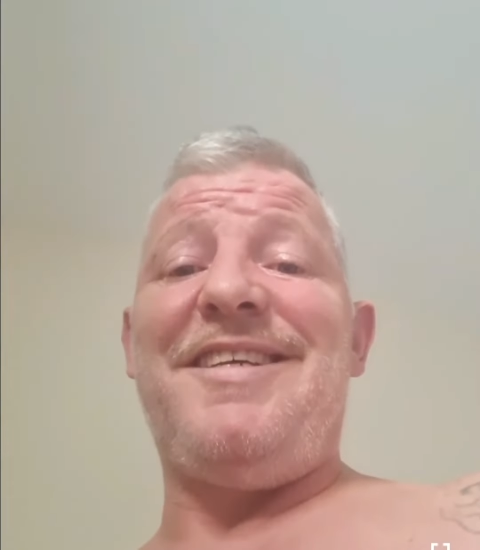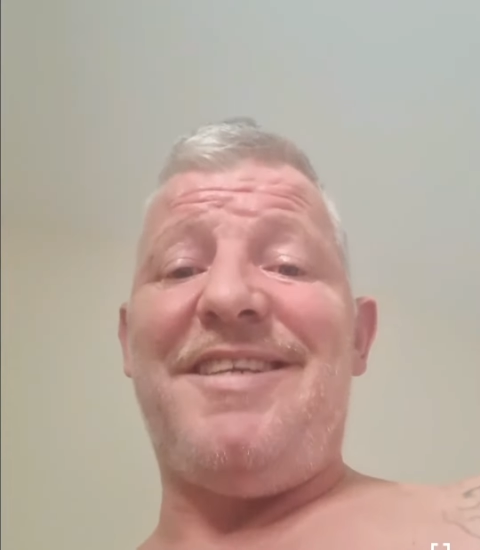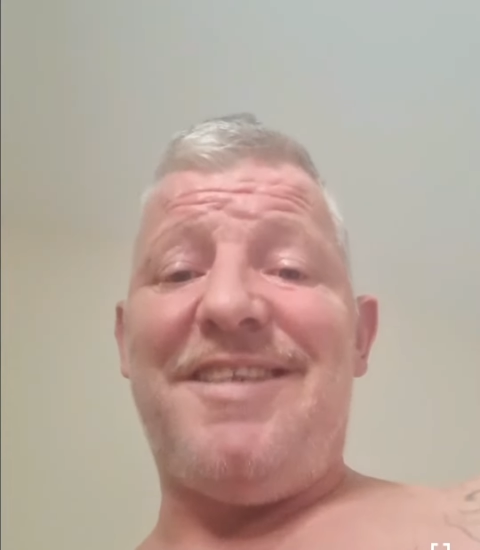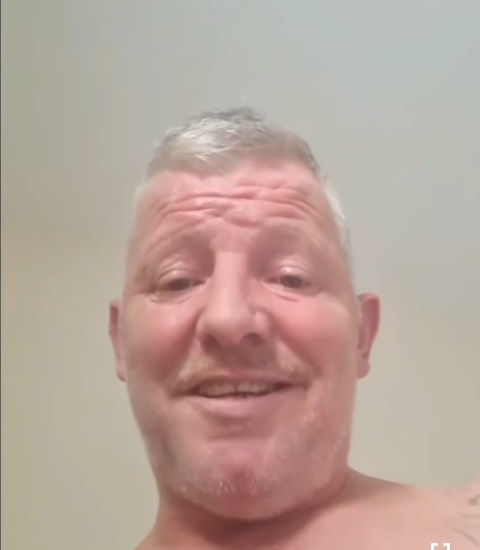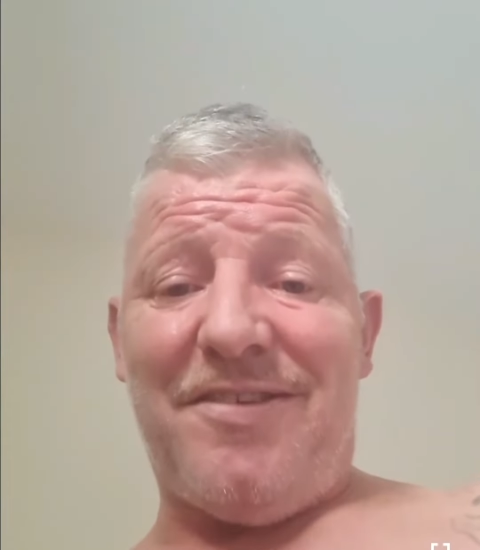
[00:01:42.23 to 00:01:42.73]

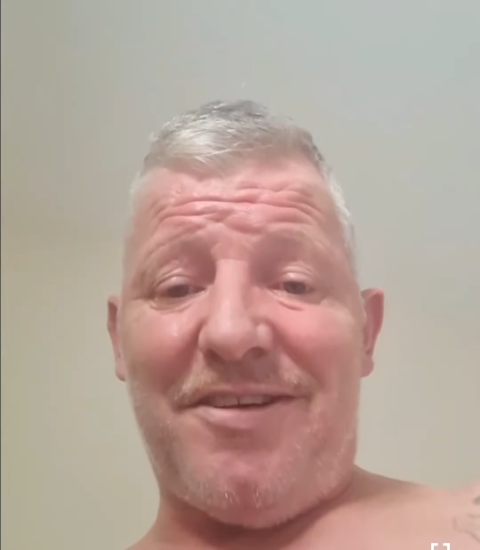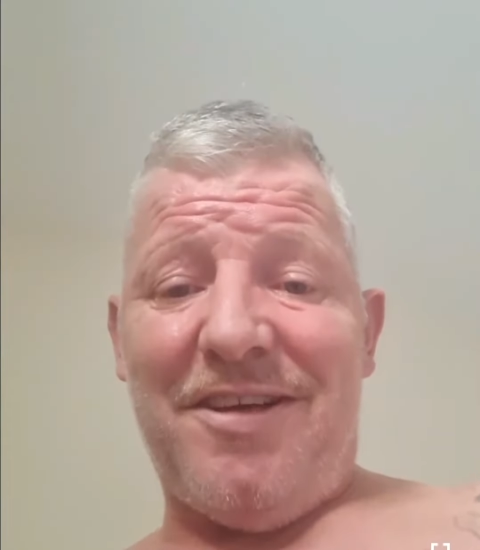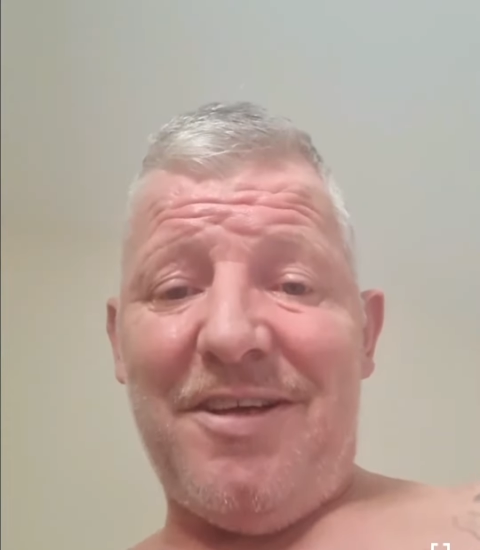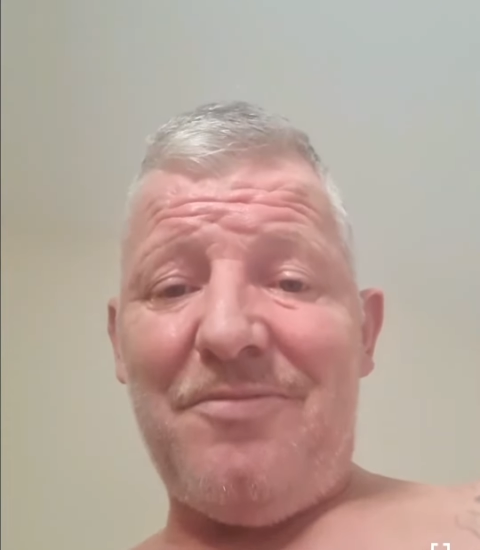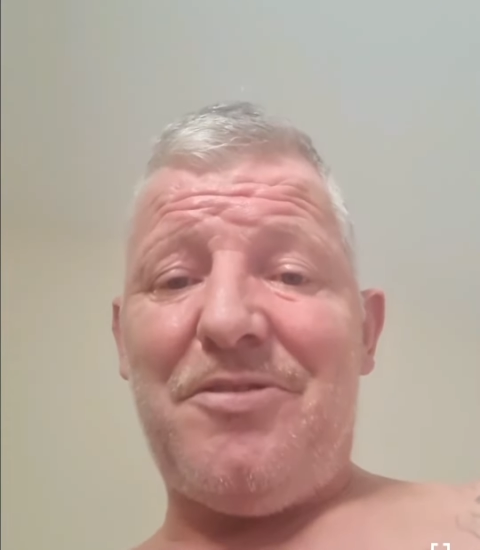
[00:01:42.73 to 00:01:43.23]
He
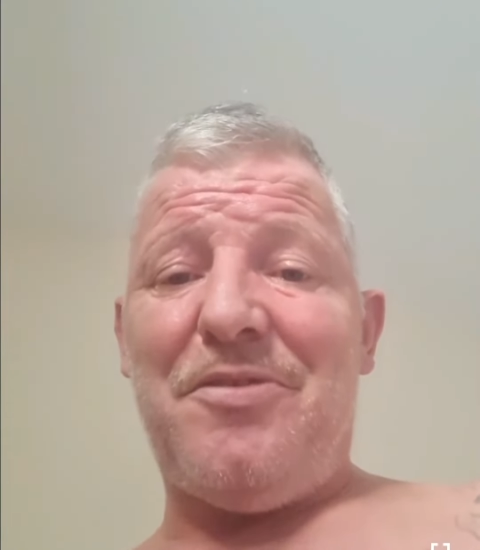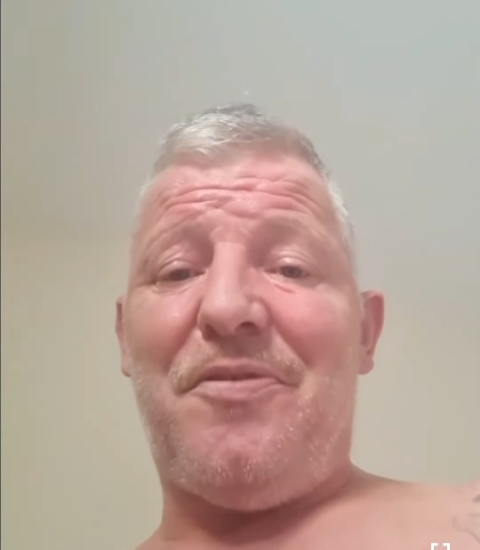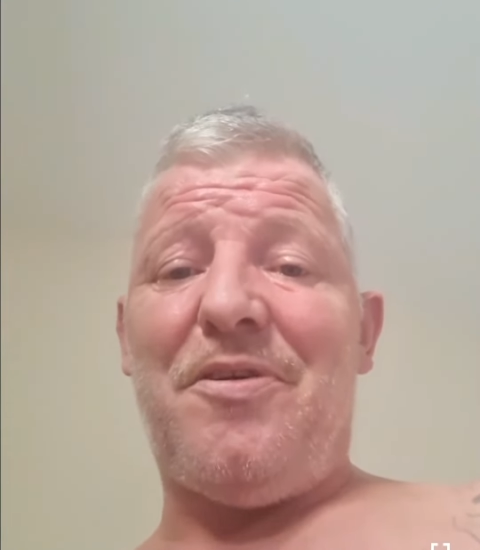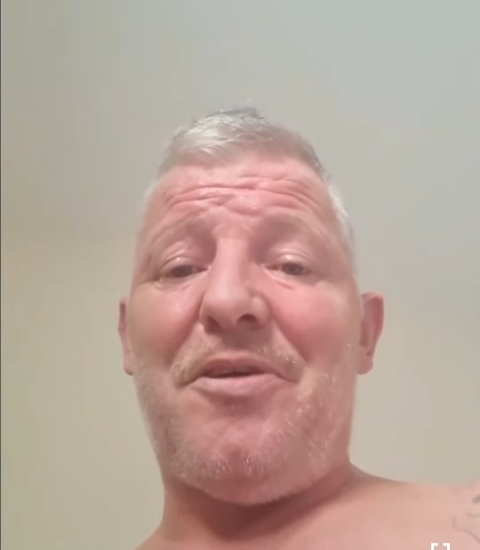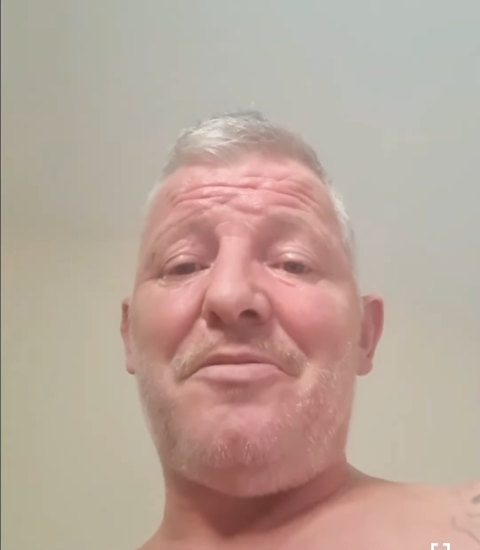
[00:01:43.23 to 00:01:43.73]
must have
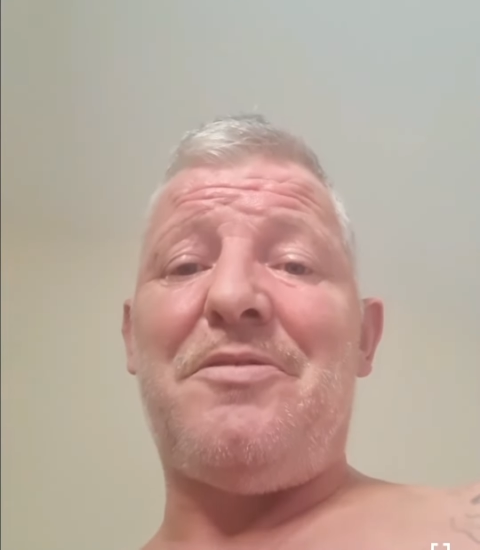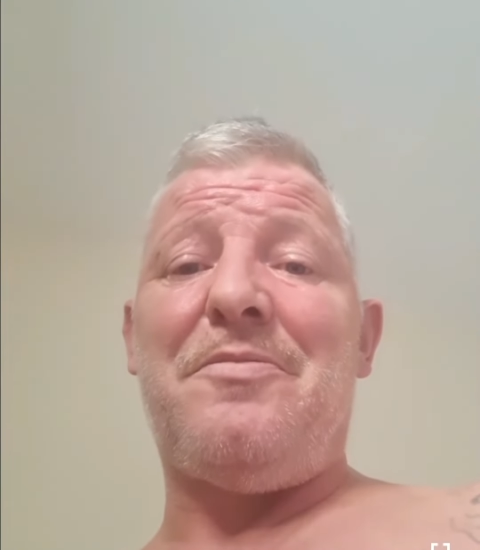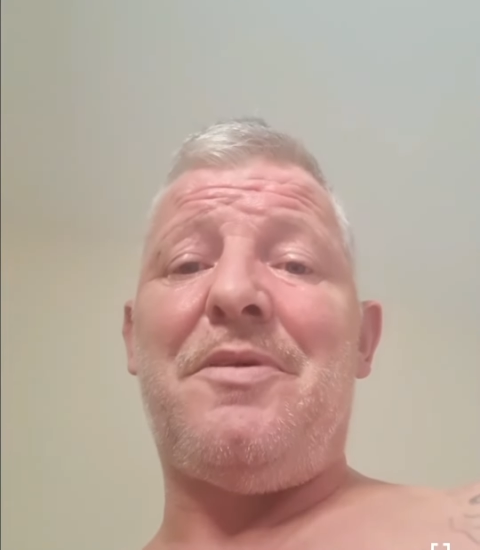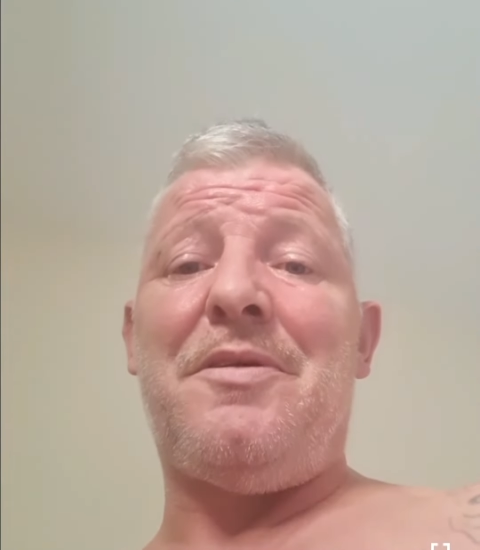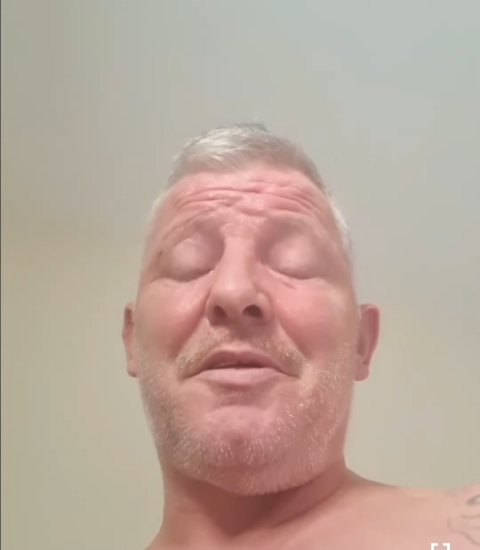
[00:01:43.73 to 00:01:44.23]
thought he was a
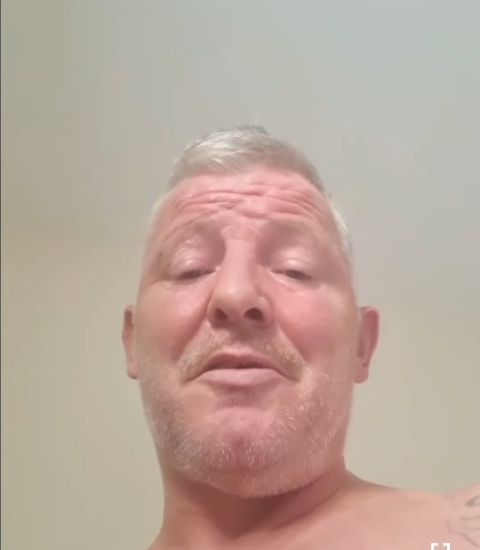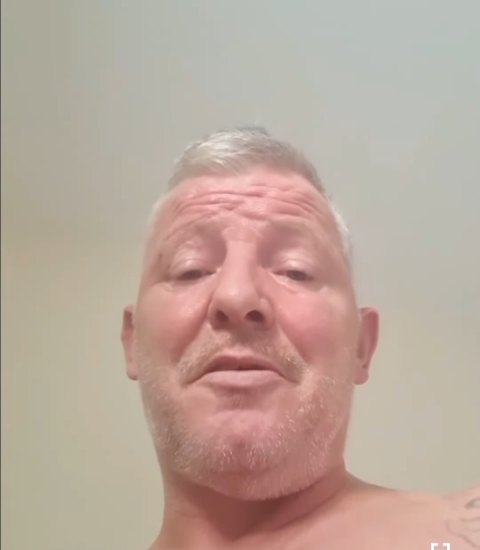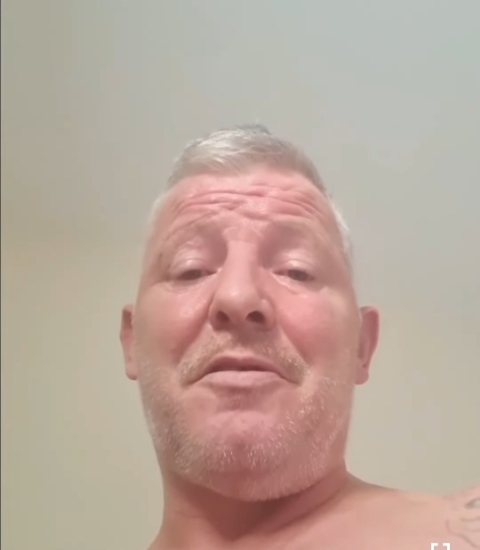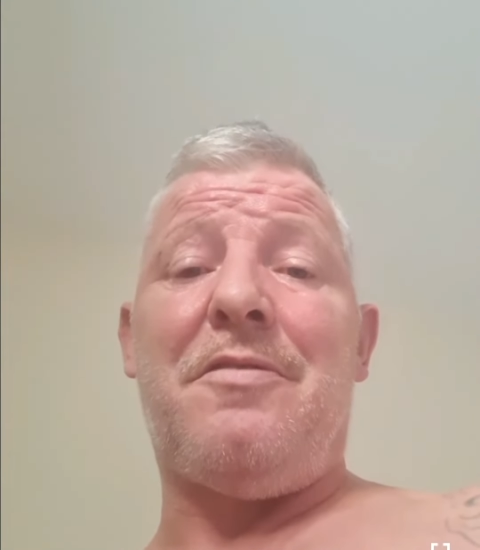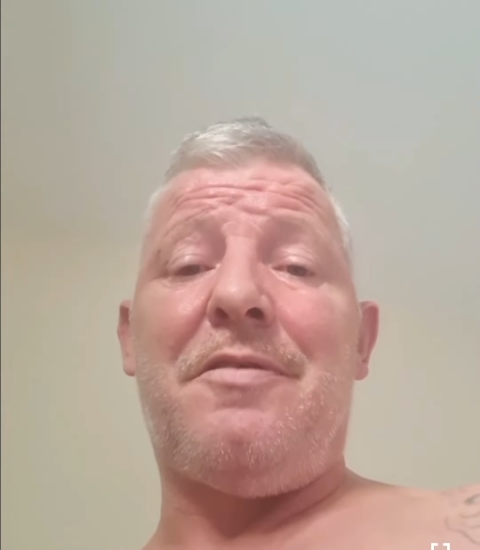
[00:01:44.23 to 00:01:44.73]
millionaire
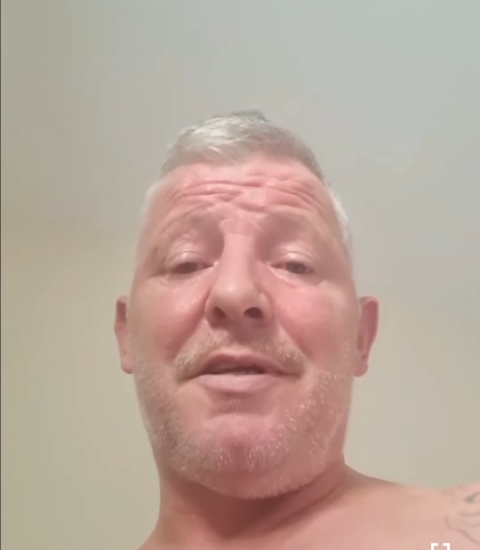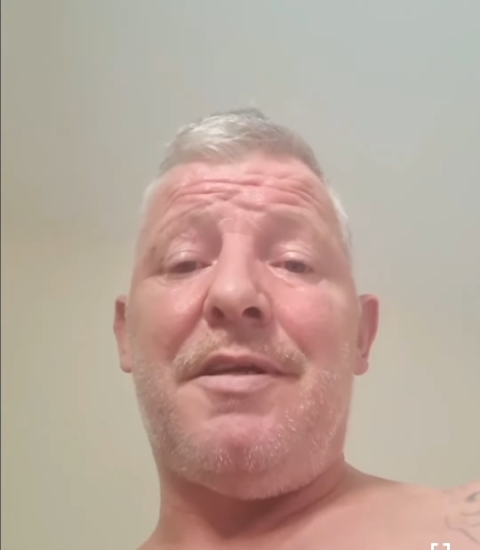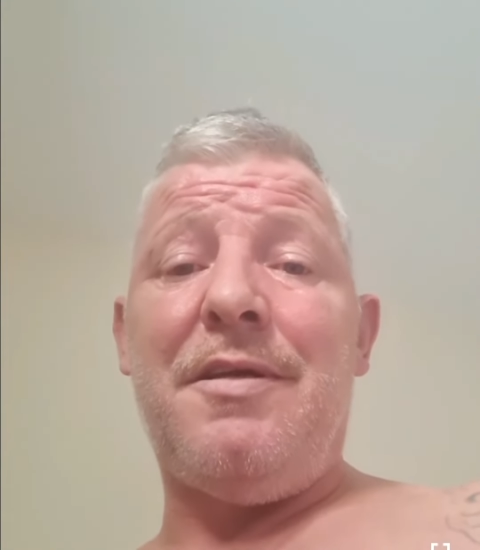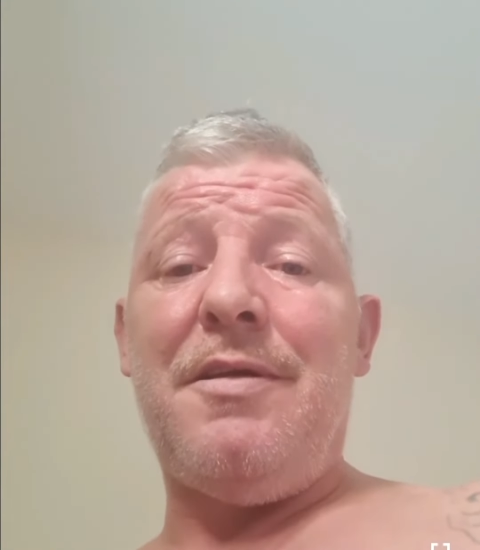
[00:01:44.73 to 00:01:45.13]
already.